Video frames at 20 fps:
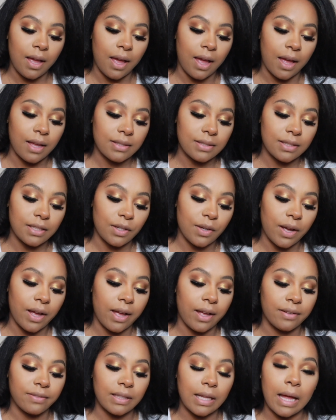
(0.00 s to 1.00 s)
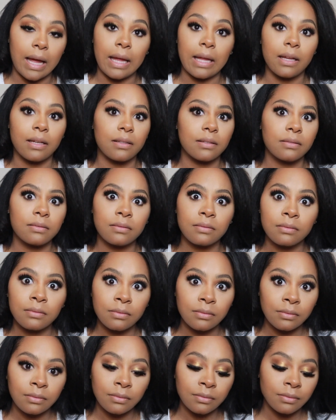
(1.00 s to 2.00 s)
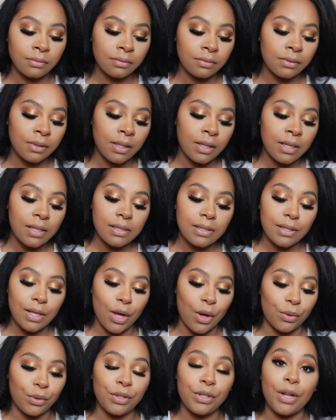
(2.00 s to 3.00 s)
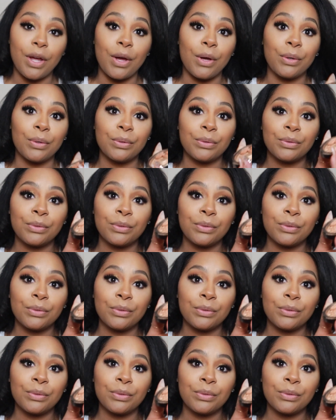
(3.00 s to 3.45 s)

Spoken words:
I still have like, it's holding out.